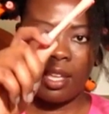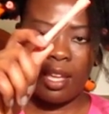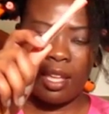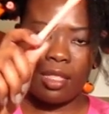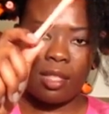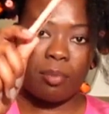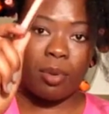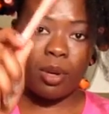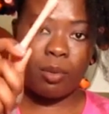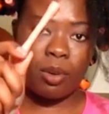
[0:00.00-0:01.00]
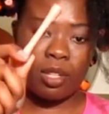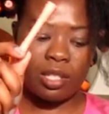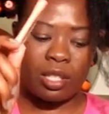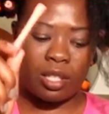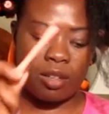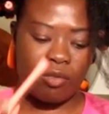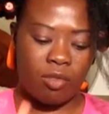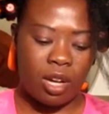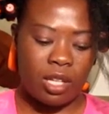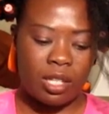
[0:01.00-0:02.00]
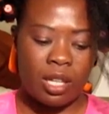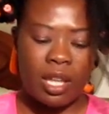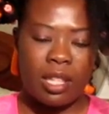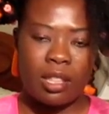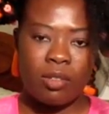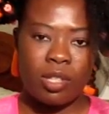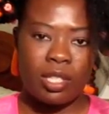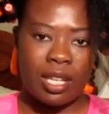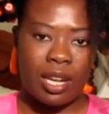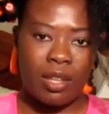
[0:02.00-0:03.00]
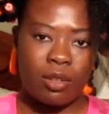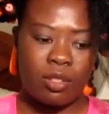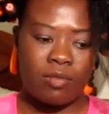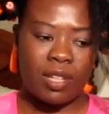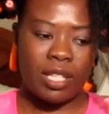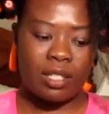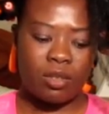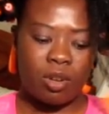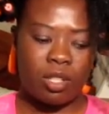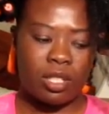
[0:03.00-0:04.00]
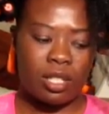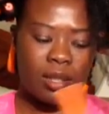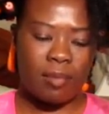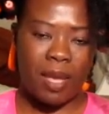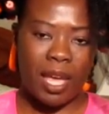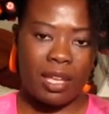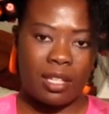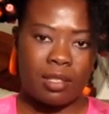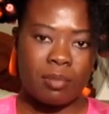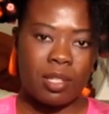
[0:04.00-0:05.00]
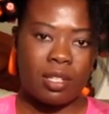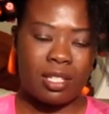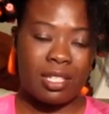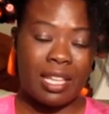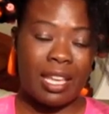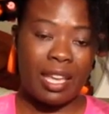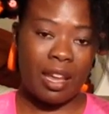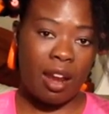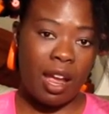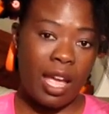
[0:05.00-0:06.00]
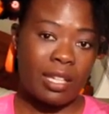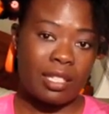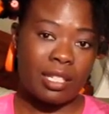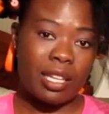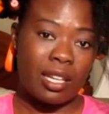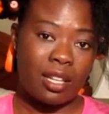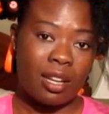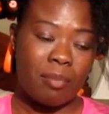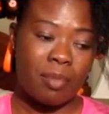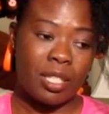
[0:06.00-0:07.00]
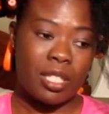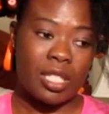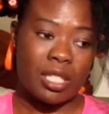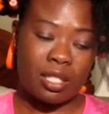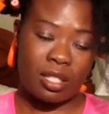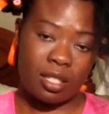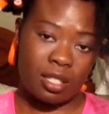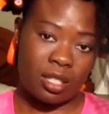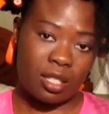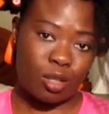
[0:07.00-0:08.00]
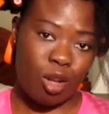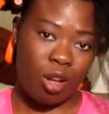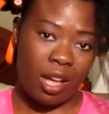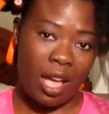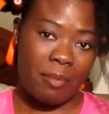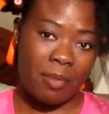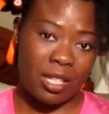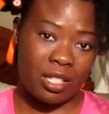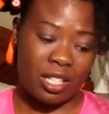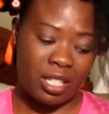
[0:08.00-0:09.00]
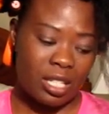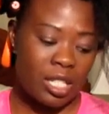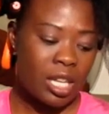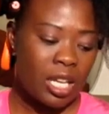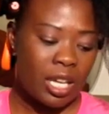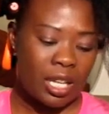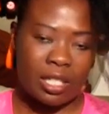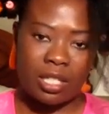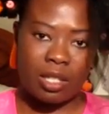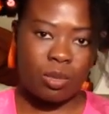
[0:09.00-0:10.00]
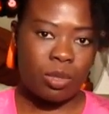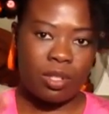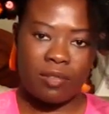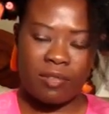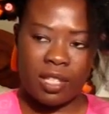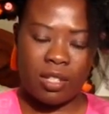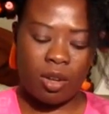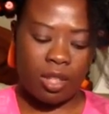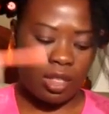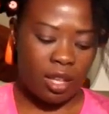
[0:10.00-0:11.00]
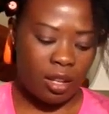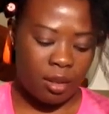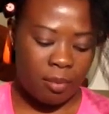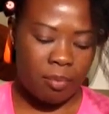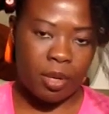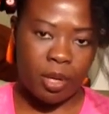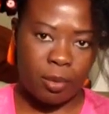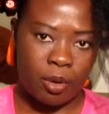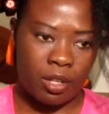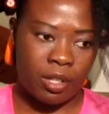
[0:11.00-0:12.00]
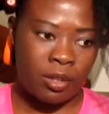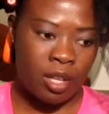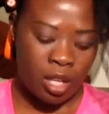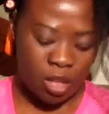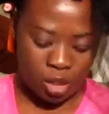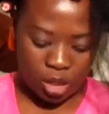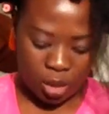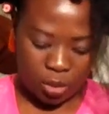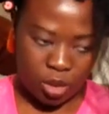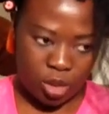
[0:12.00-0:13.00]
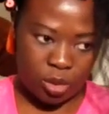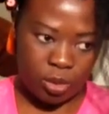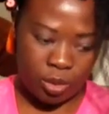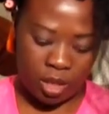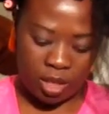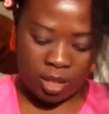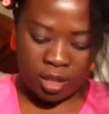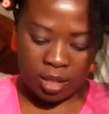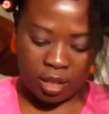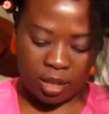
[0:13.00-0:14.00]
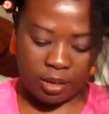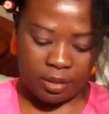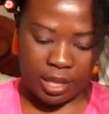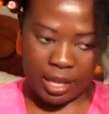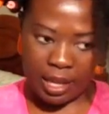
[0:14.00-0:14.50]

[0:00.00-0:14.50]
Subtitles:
and the perm rods in the front. The reason I use flexi rods in the back is because the hair actually ended up being 16 inches long. I measured it. It just wouldn't fit on the perm rod. So to curl the